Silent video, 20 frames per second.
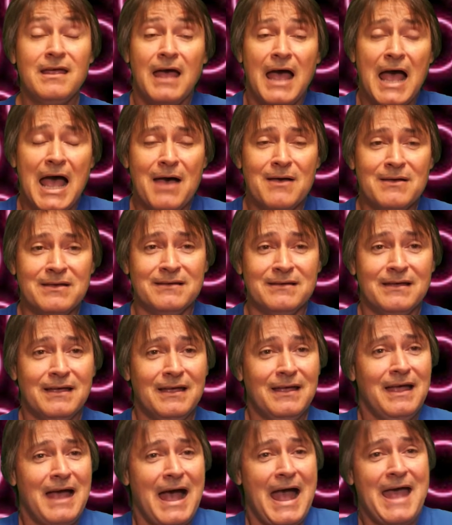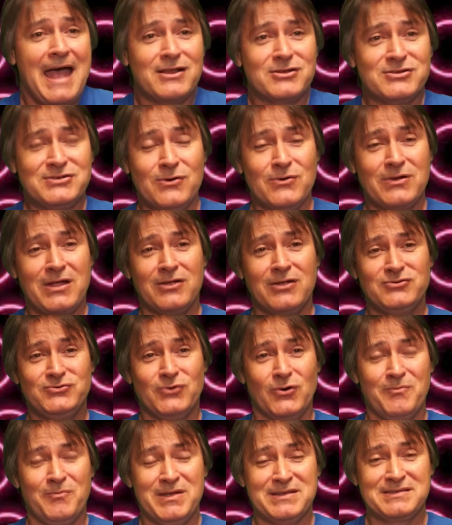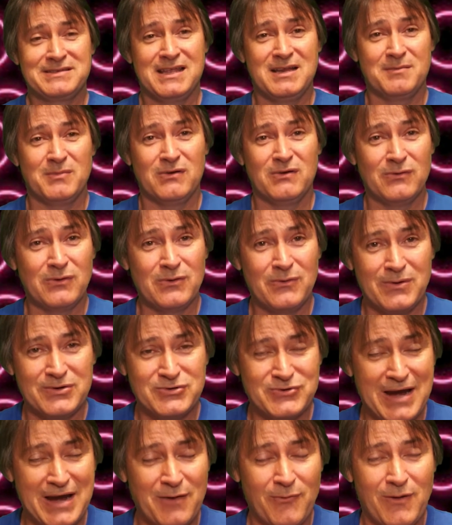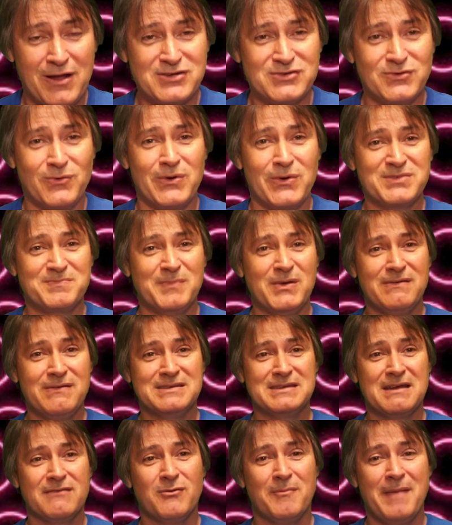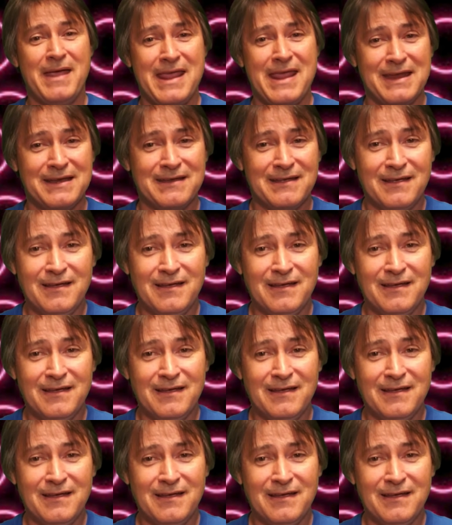I had a show called Short Bus Cinema where we would try to watch the worst movies ever made,